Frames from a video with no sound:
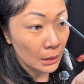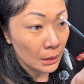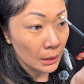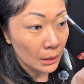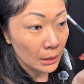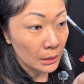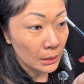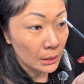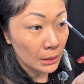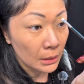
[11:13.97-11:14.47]

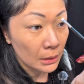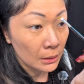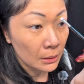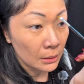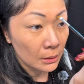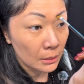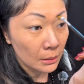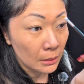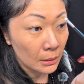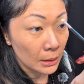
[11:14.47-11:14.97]
and he didn't,
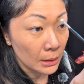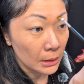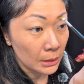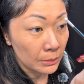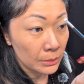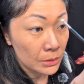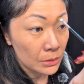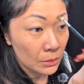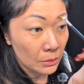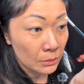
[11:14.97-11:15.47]
like, there
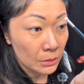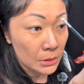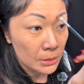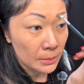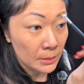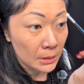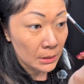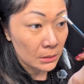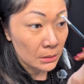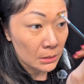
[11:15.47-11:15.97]
was no
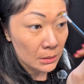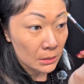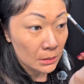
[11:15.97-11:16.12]
response.